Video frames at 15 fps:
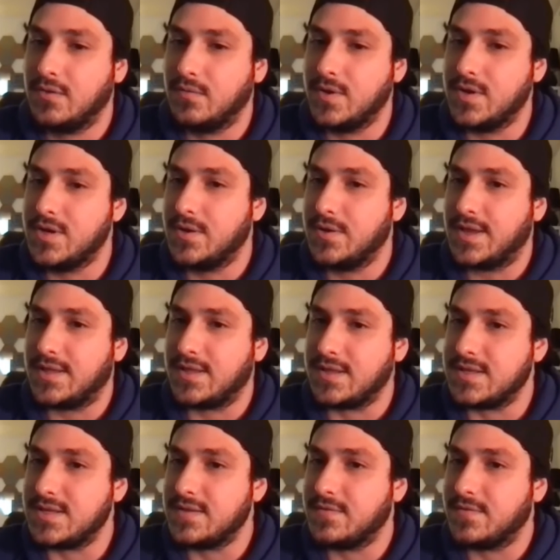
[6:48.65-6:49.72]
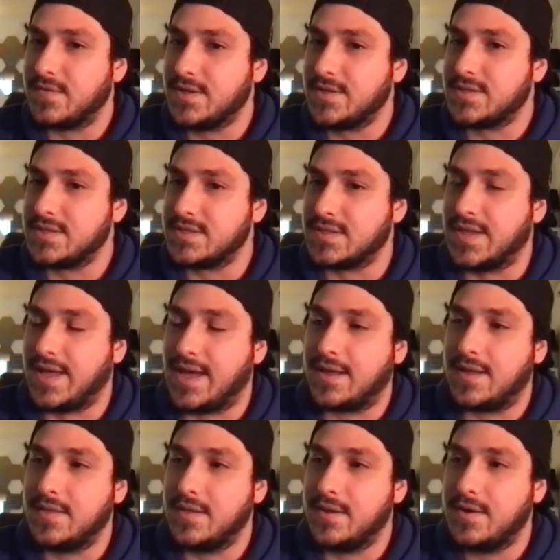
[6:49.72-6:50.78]
We know that the defense is
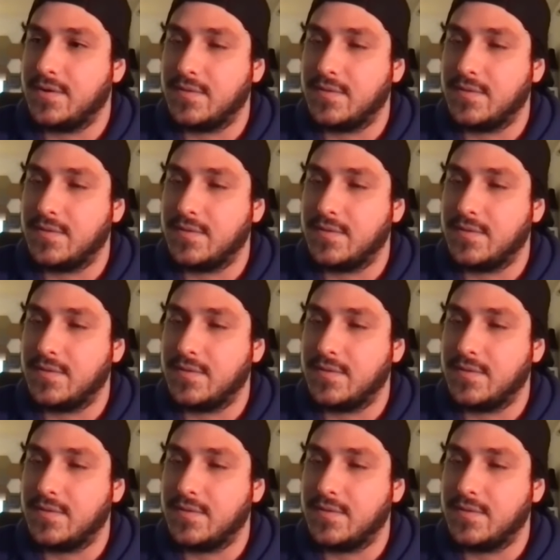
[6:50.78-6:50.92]
lacking there,